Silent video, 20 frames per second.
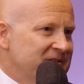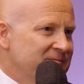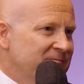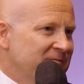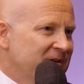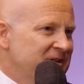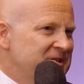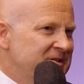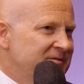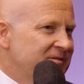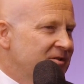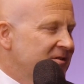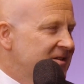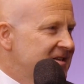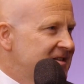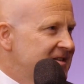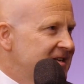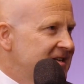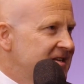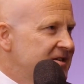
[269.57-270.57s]
And once you've got the
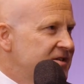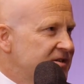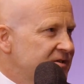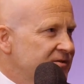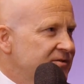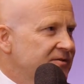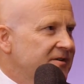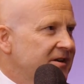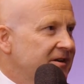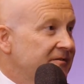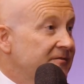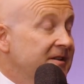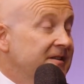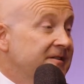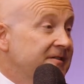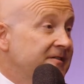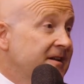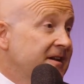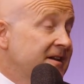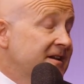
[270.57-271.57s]
seed sown, I
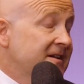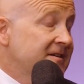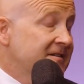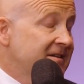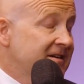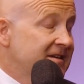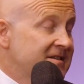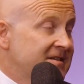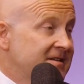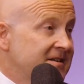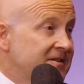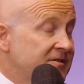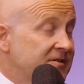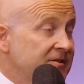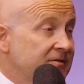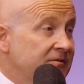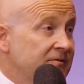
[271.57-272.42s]
really think it's there to